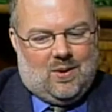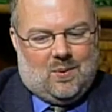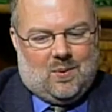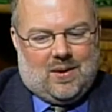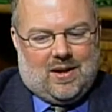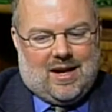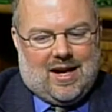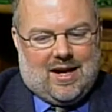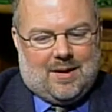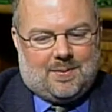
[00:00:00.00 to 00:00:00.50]

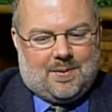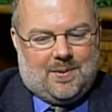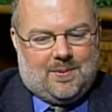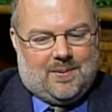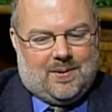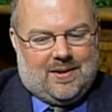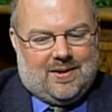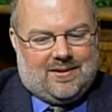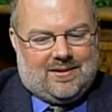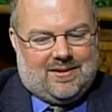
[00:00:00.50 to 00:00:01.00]
what happened
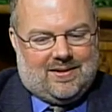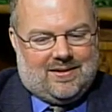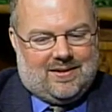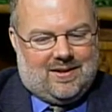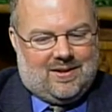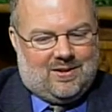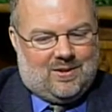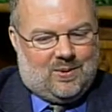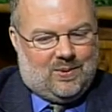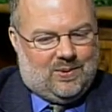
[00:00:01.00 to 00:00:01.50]
is
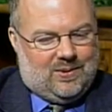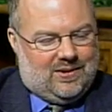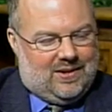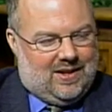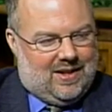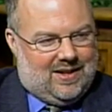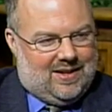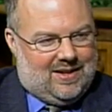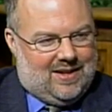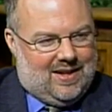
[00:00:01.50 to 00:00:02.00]
the schools that
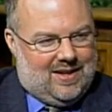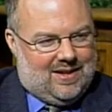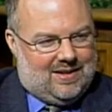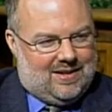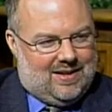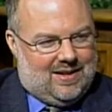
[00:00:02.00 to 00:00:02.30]
got D's